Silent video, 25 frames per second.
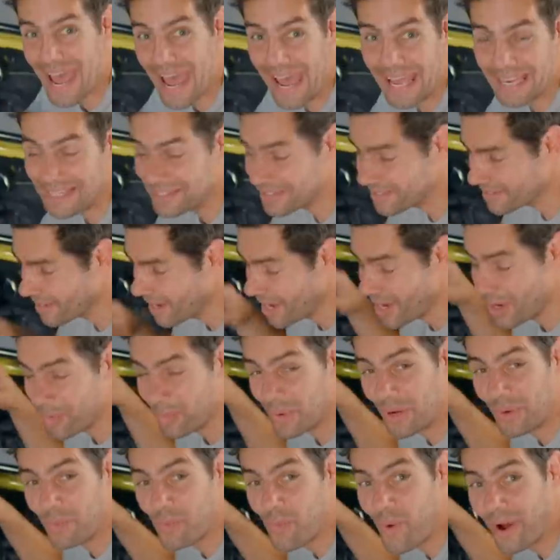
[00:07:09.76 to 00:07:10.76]
And
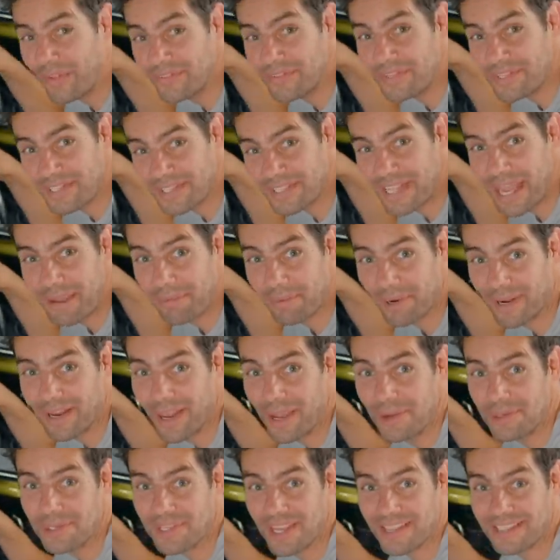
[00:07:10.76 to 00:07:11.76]
we're one step
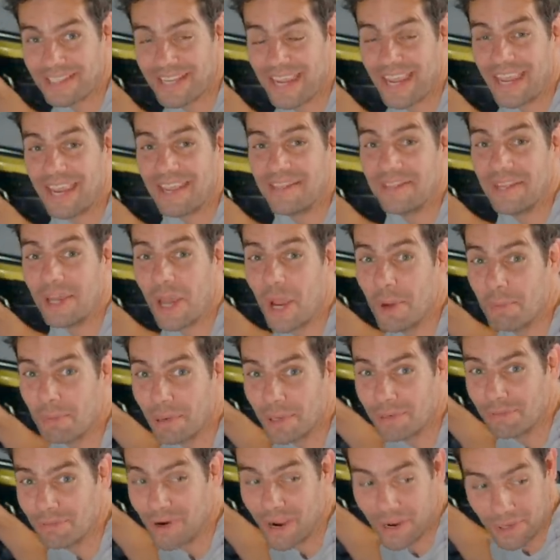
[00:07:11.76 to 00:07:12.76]
closer to hitting the
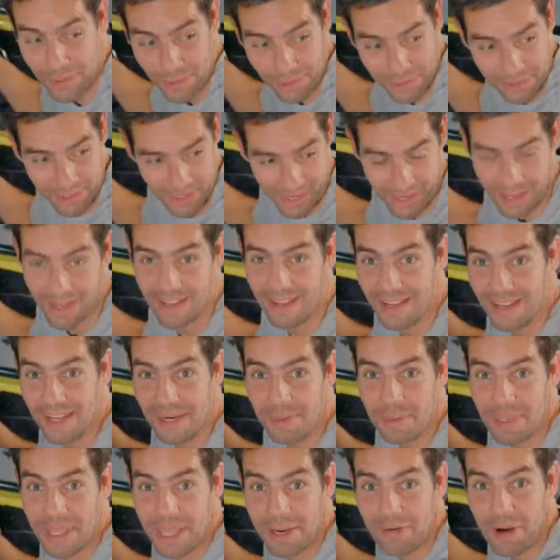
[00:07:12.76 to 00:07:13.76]
open road
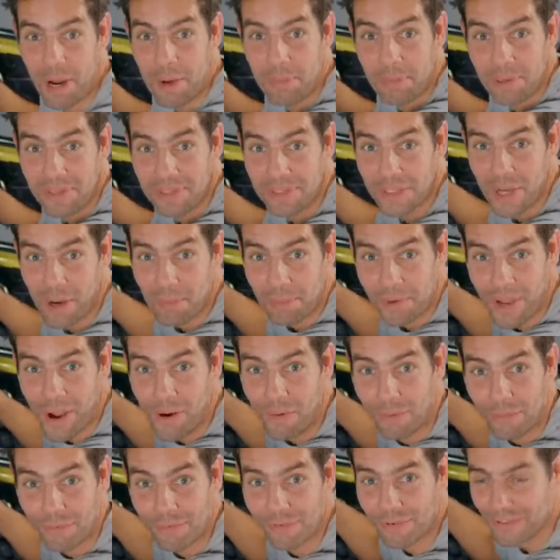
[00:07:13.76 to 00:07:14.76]
with our open top
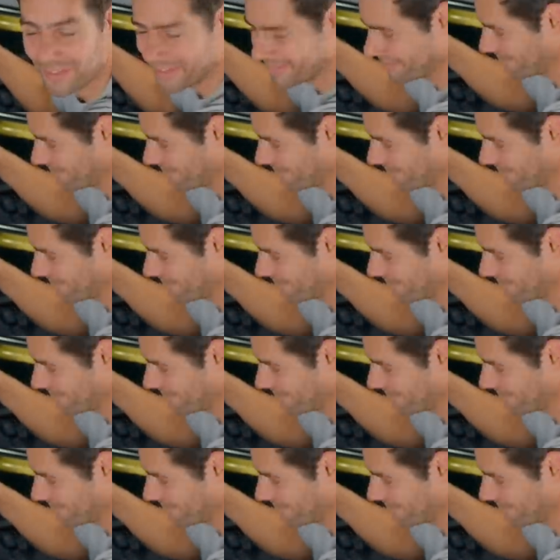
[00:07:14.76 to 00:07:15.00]
golf.